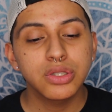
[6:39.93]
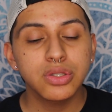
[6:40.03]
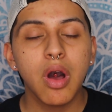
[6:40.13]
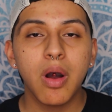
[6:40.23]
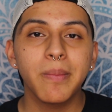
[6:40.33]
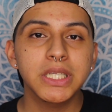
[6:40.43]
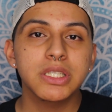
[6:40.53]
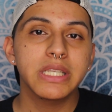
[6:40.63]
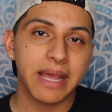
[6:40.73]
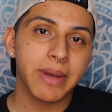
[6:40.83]
So I'm gonna
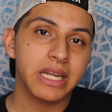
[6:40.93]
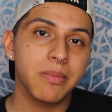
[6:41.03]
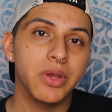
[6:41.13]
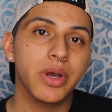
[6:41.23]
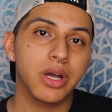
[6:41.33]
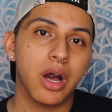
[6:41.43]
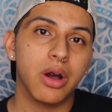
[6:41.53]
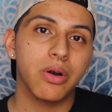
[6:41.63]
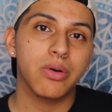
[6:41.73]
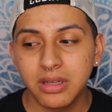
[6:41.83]
just take my W and
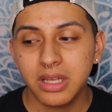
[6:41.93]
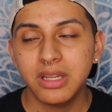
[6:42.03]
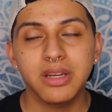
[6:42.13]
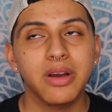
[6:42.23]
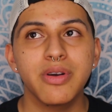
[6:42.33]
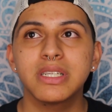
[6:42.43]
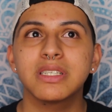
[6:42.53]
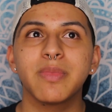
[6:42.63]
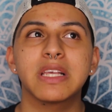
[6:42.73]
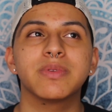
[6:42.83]
go. And you know, it
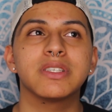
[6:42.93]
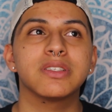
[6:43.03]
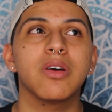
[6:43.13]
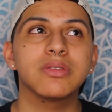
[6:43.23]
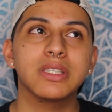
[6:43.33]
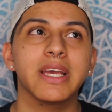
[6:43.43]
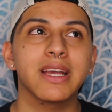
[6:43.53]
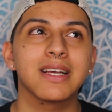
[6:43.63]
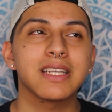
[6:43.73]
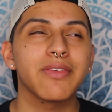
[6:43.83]
just makes me so
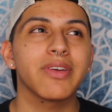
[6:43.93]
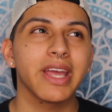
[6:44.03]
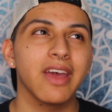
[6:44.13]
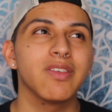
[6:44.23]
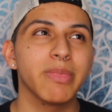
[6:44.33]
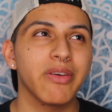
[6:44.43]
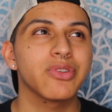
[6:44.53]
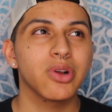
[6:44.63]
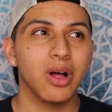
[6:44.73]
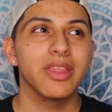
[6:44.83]
sick because I forgave him
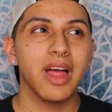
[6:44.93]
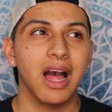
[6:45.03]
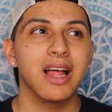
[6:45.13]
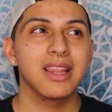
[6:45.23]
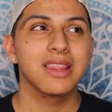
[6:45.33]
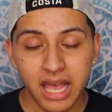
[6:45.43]
after all that.